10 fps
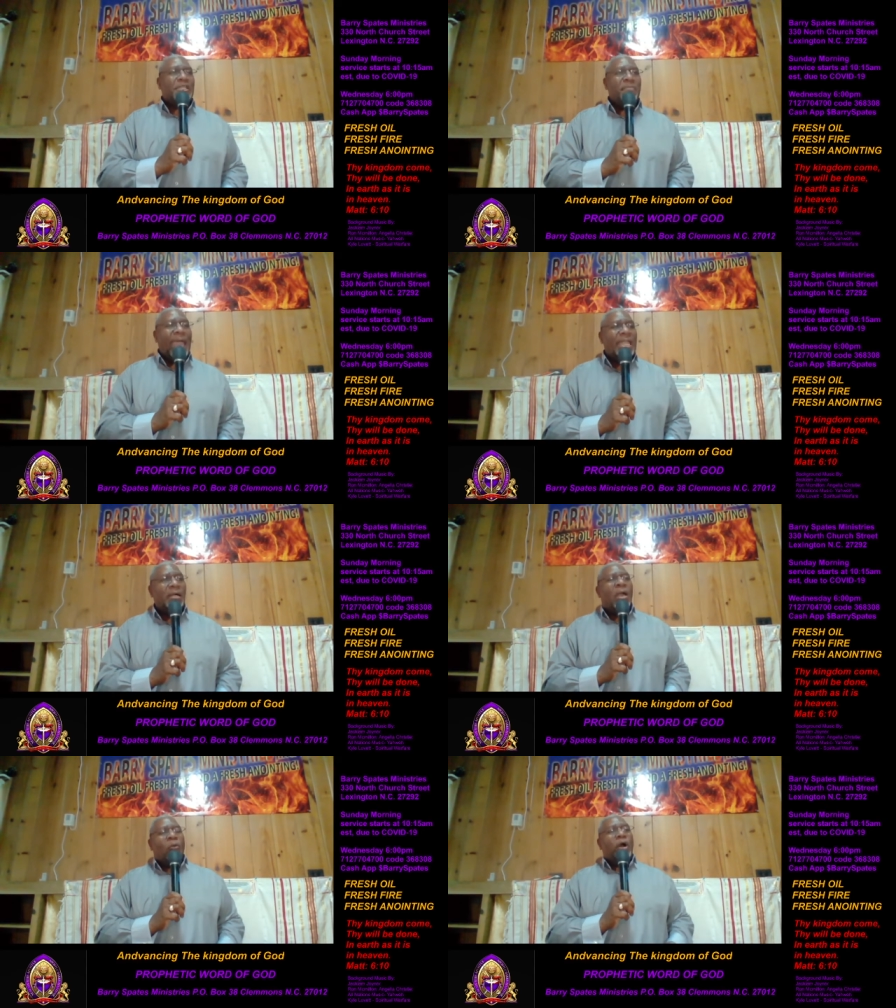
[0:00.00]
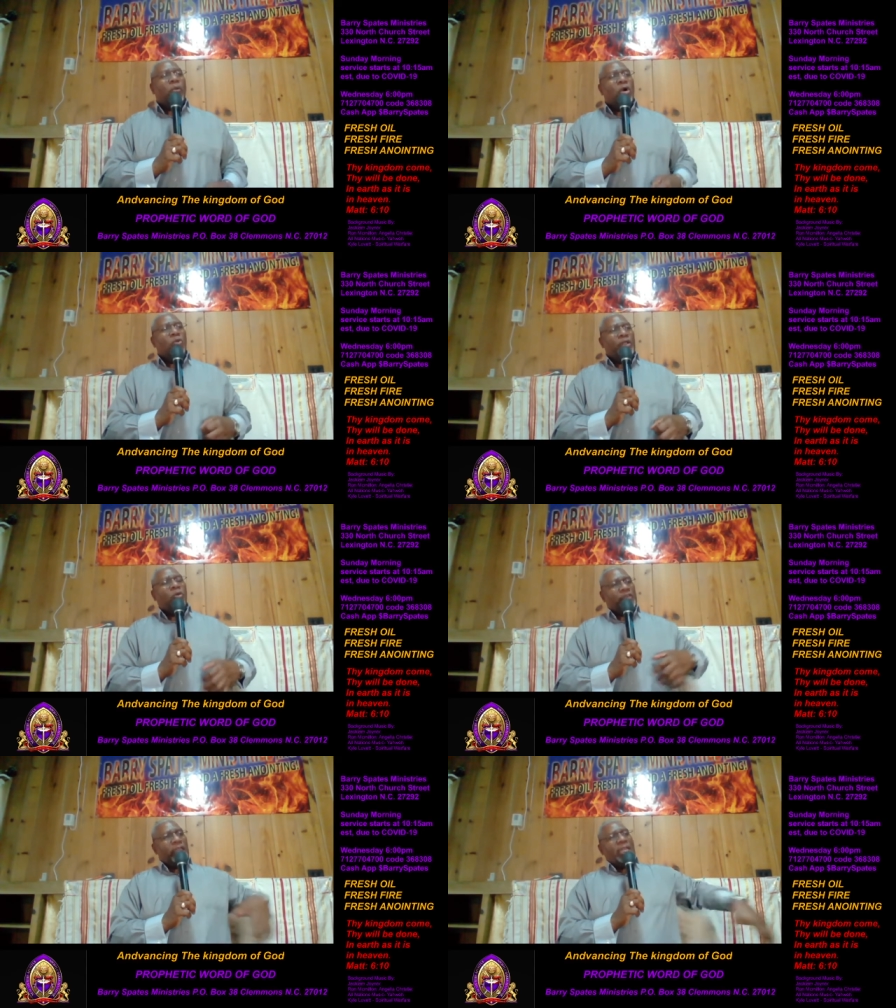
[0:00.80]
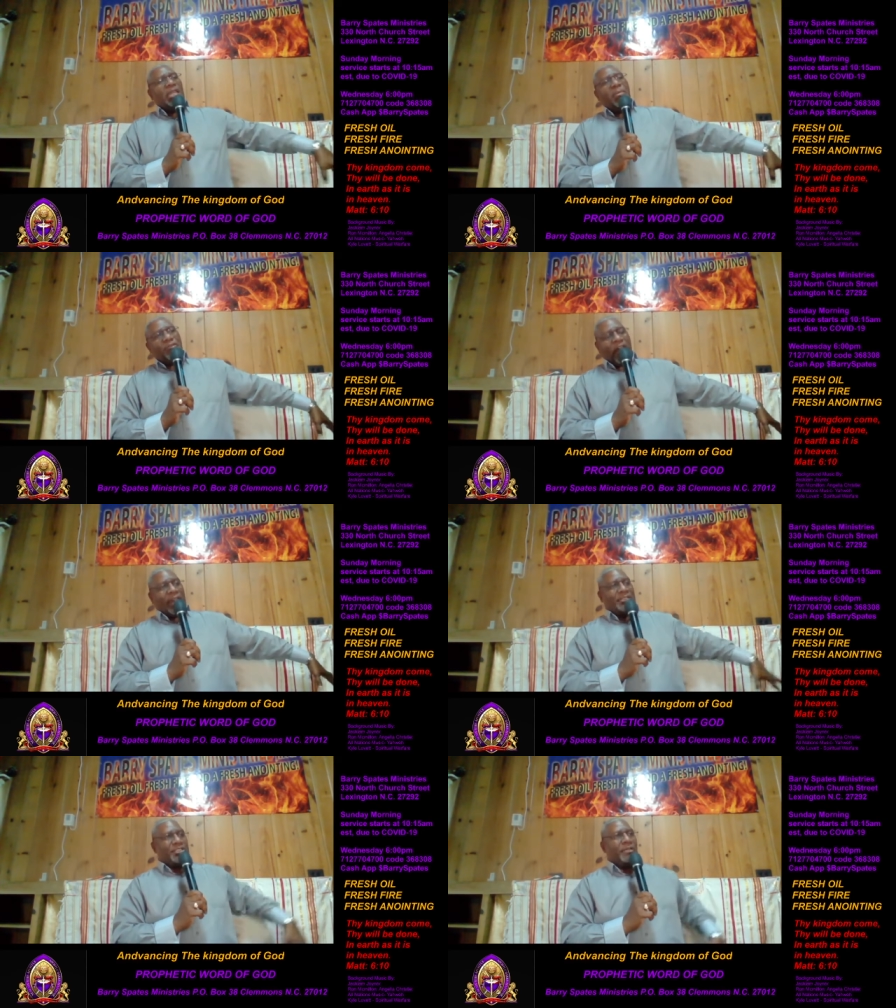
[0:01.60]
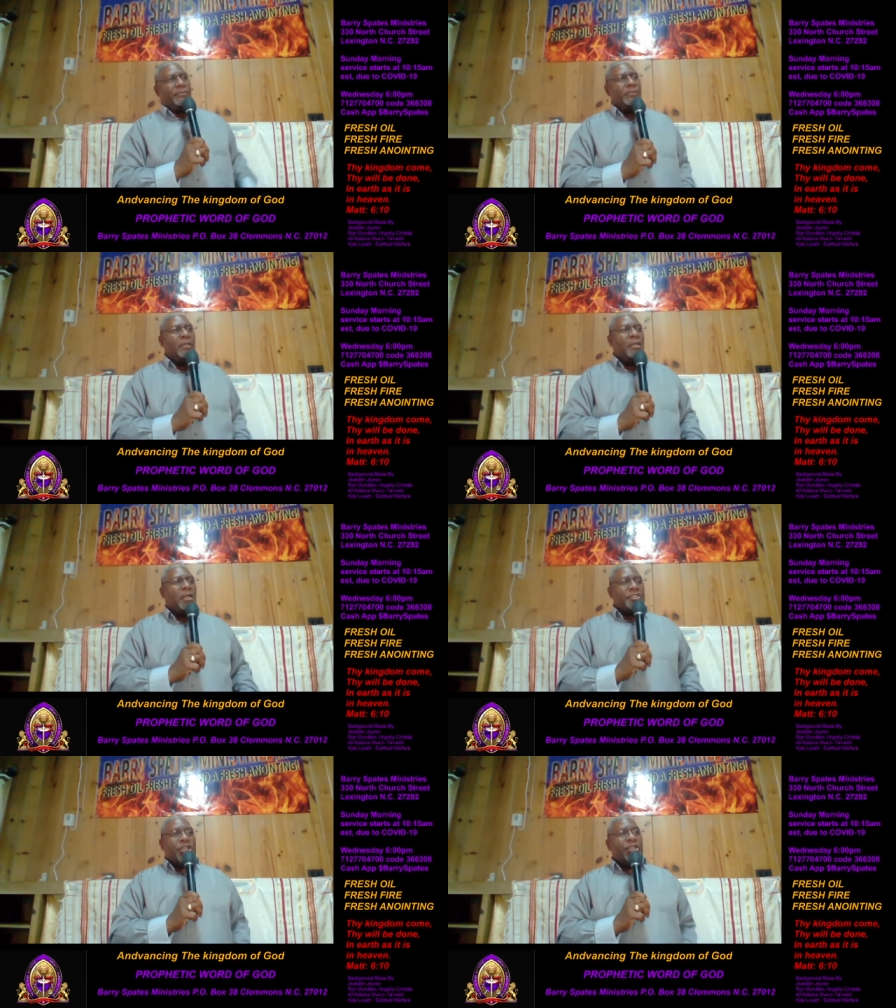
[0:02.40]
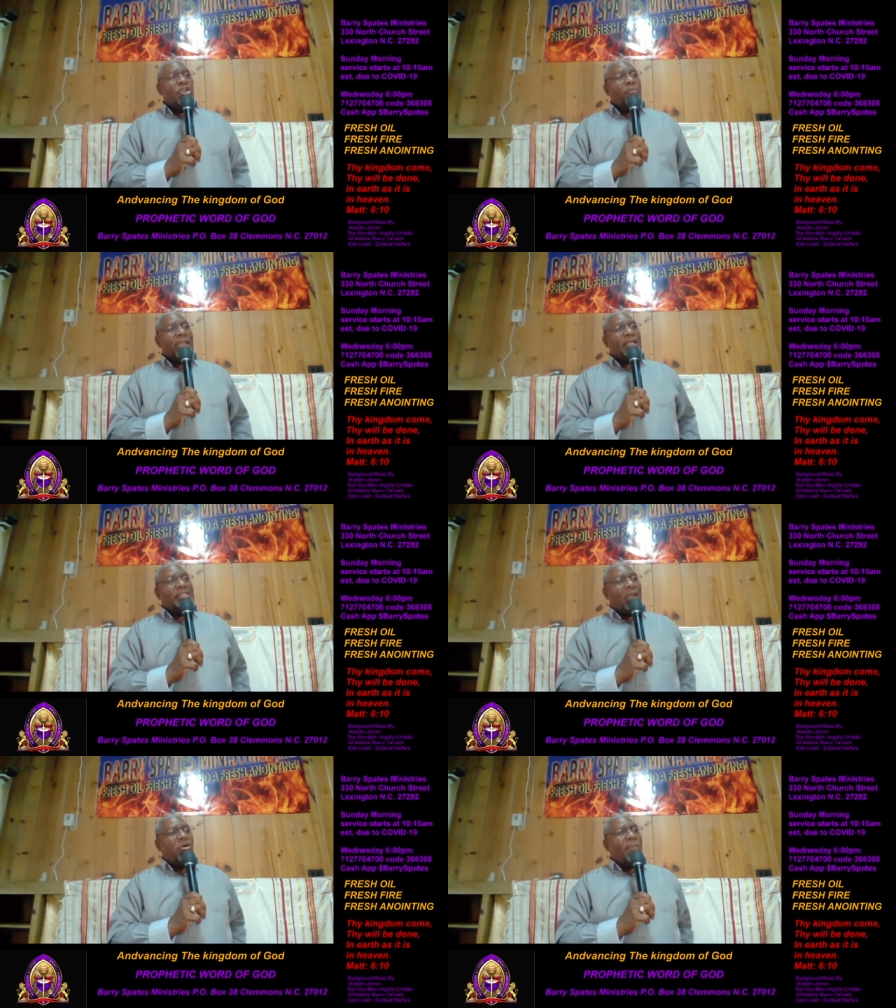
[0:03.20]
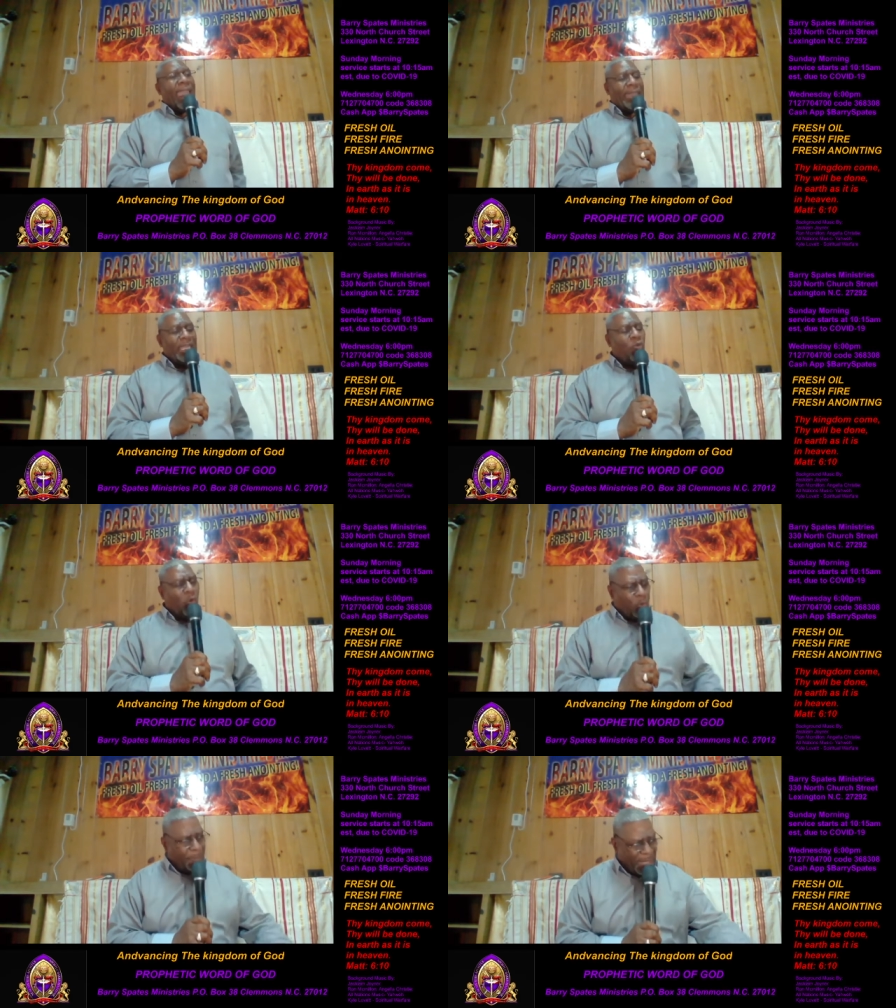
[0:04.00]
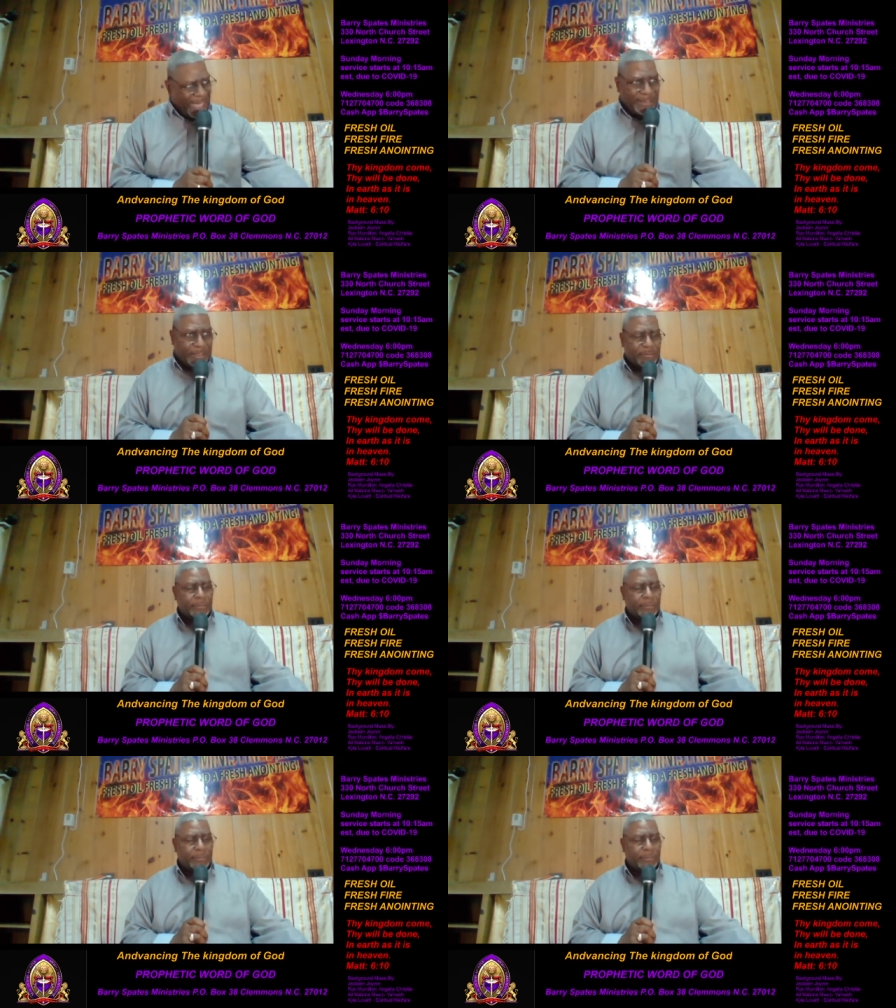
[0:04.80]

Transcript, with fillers: matter what the enemy thinks. Until you make the devil mad, he won't repent.